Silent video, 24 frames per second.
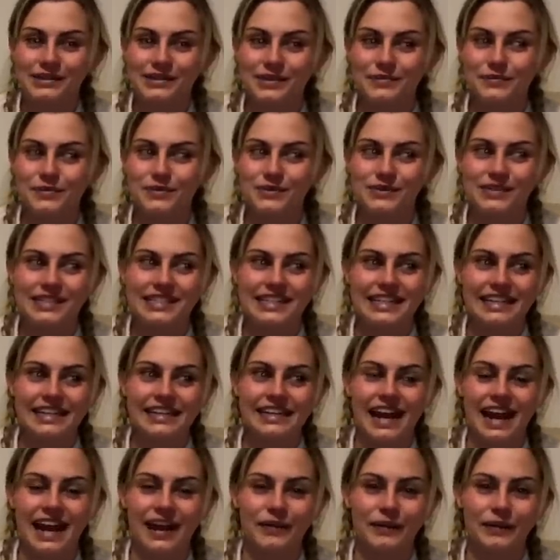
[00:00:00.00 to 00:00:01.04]
and we'll see
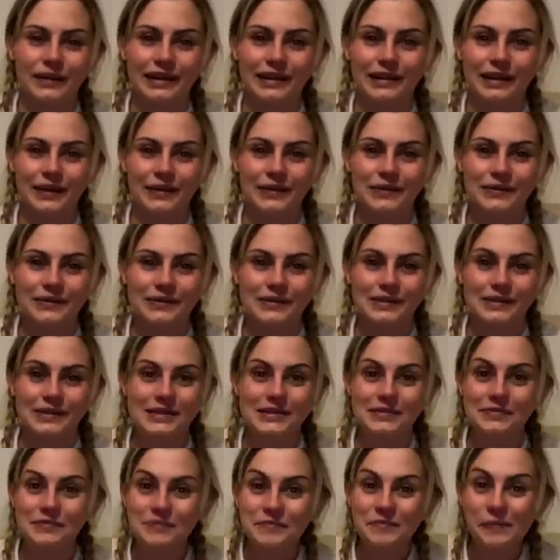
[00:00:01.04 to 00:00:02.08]
how it goes
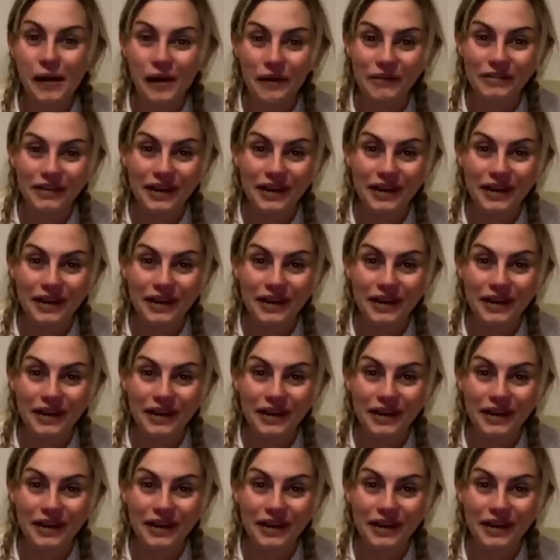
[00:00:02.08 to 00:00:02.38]
tomorrow.